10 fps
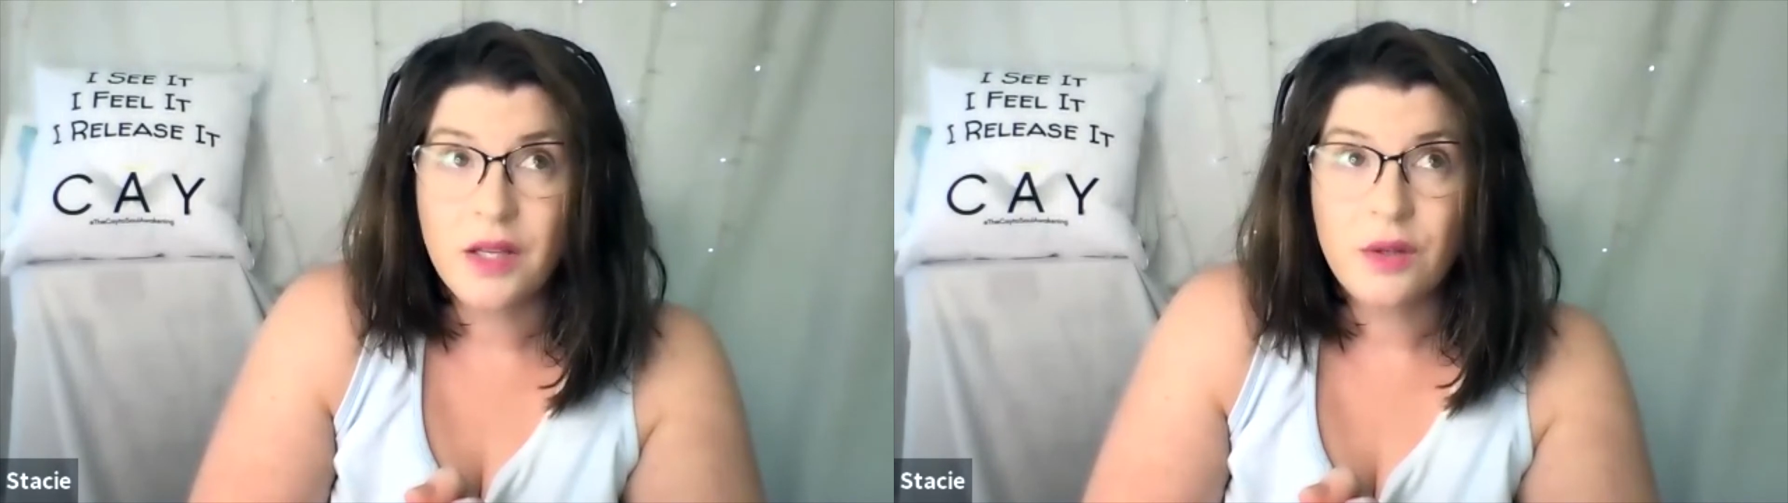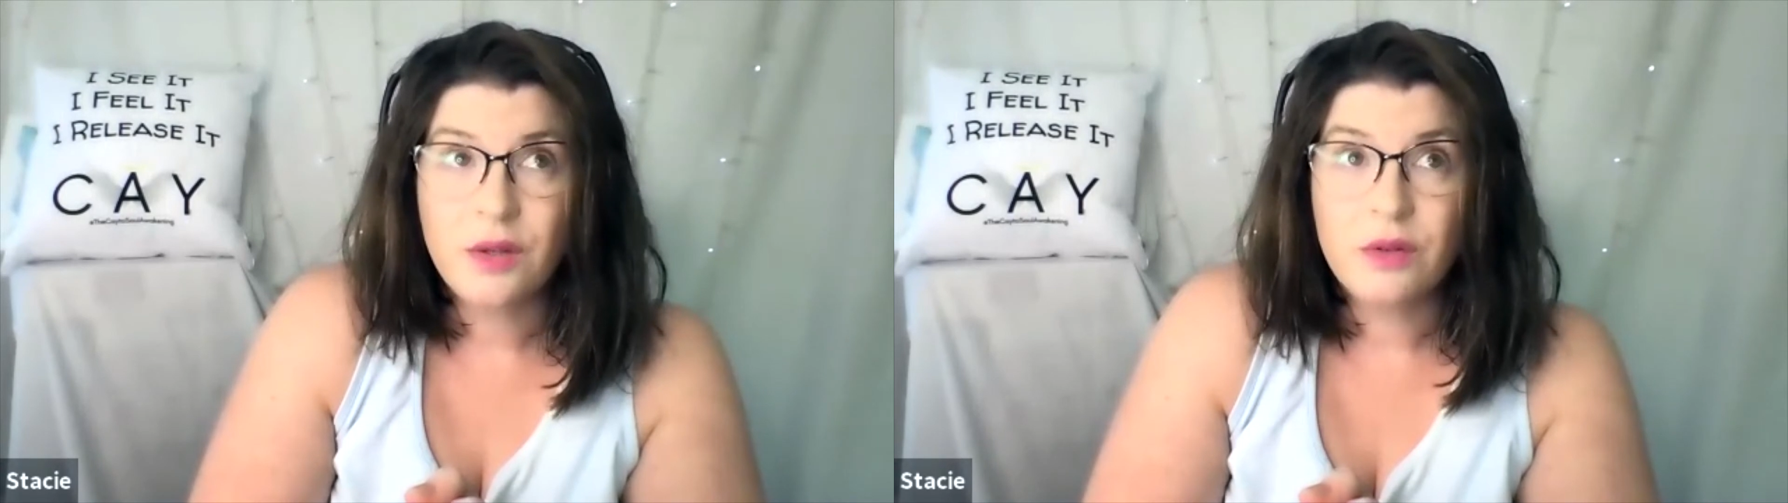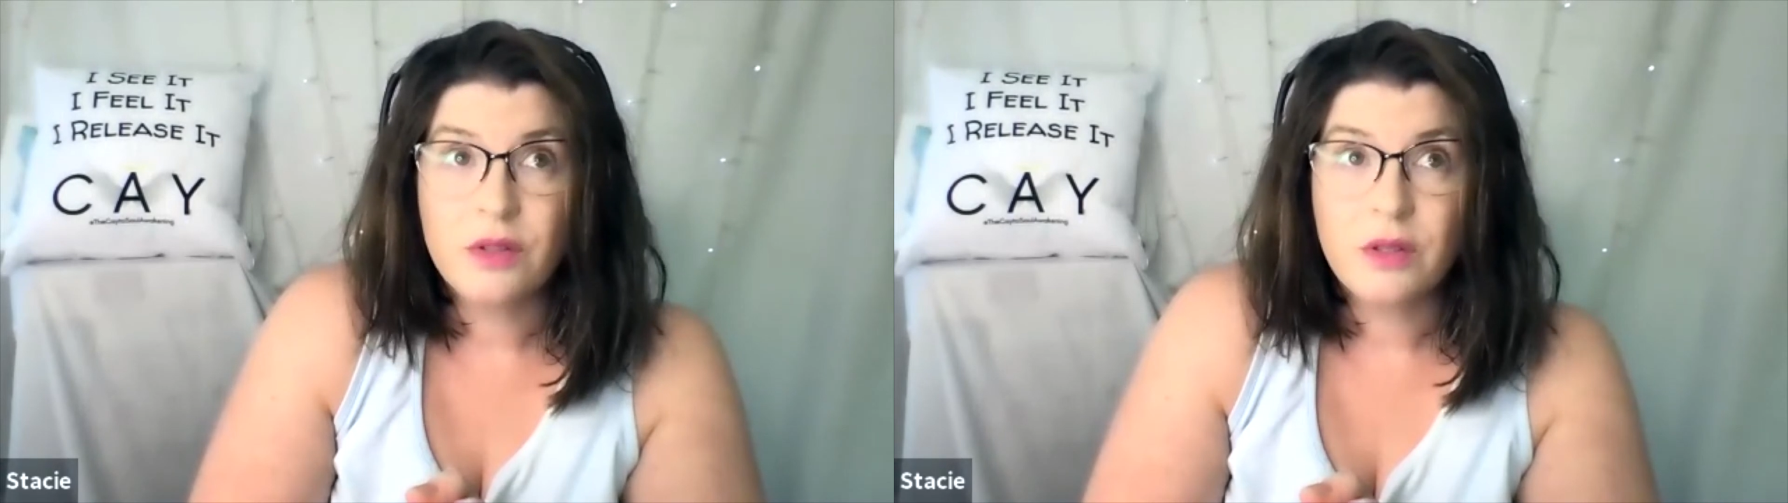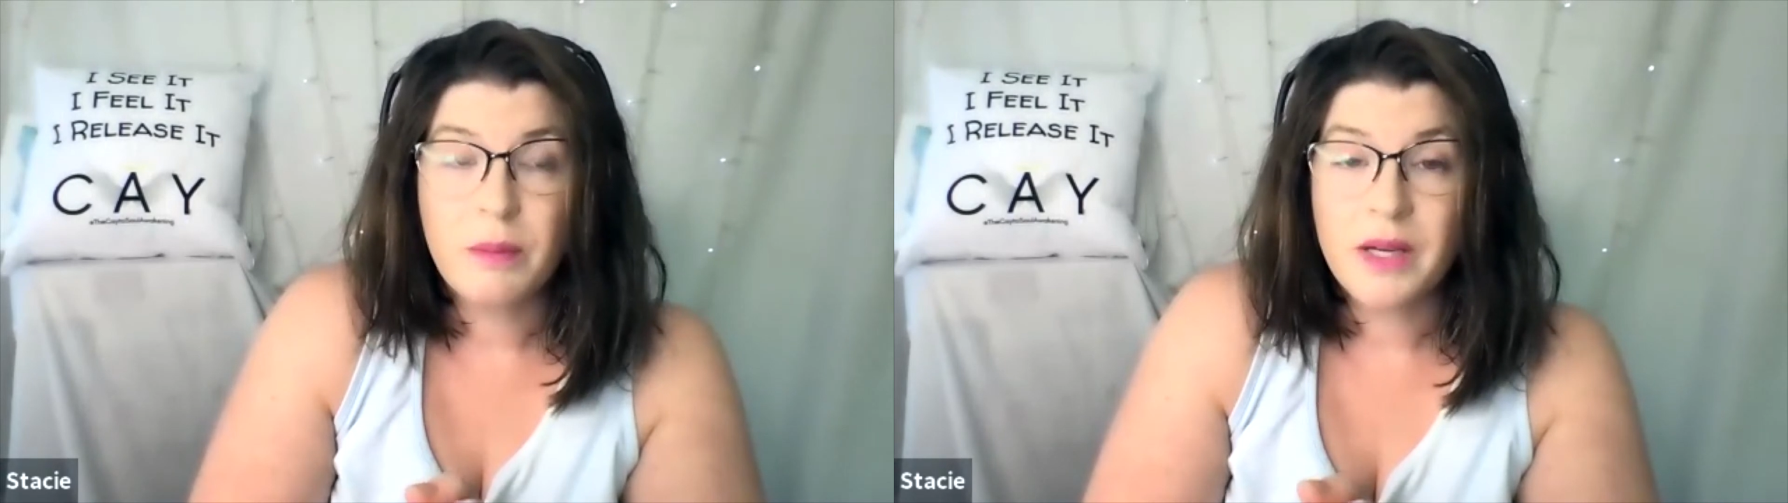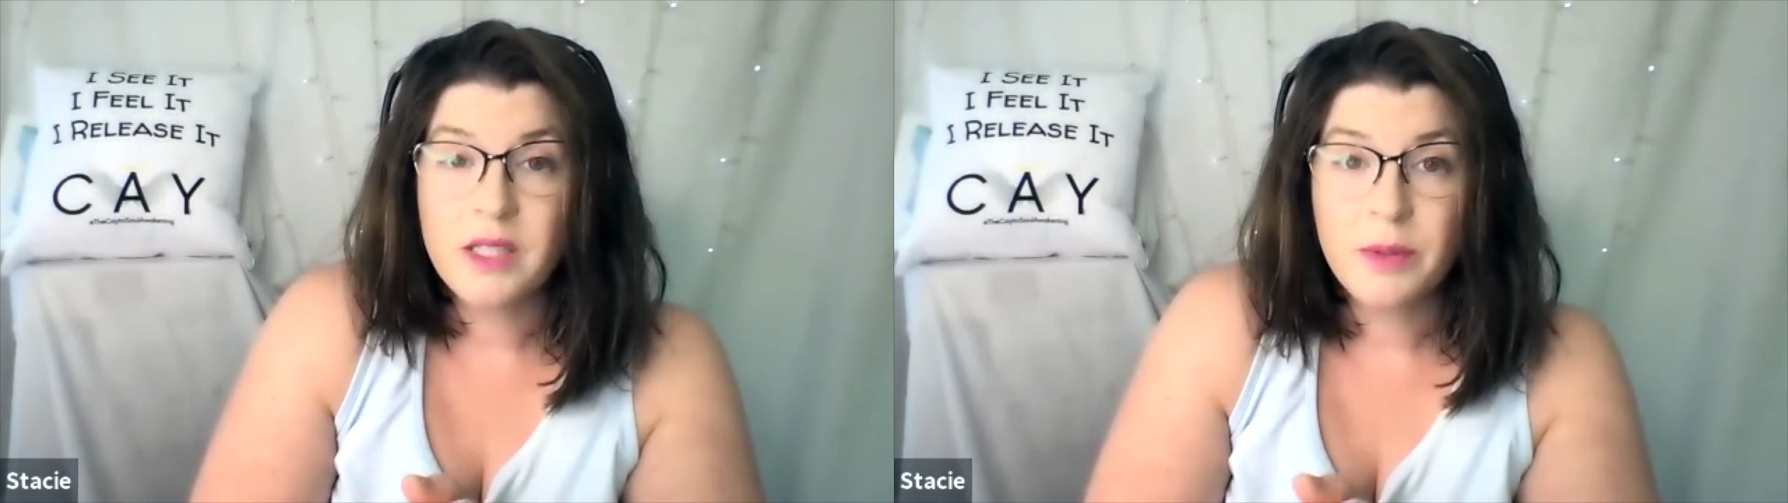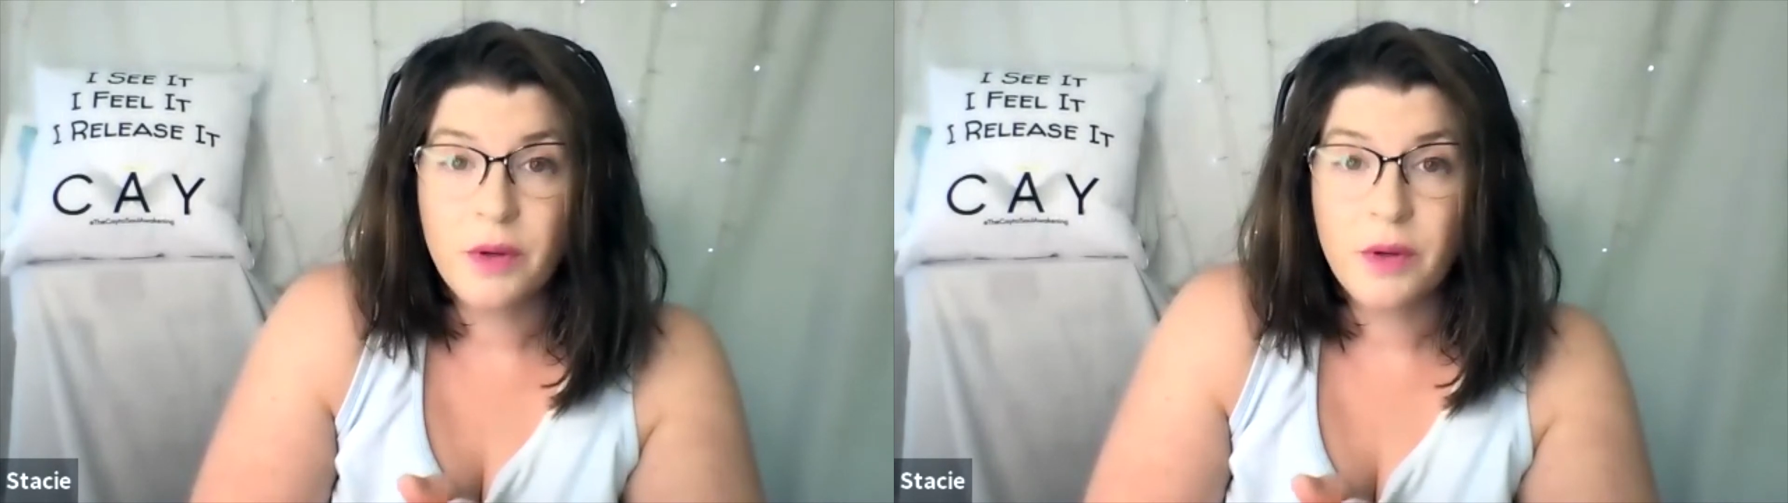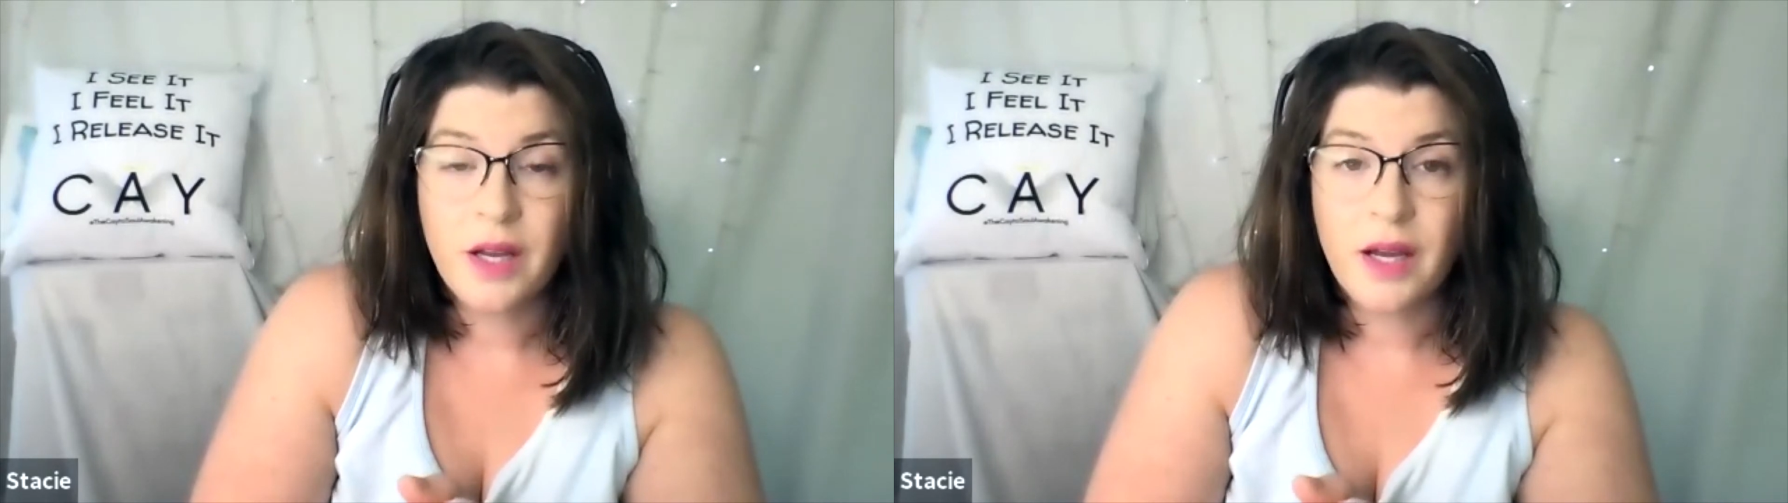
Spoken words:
I use my spirit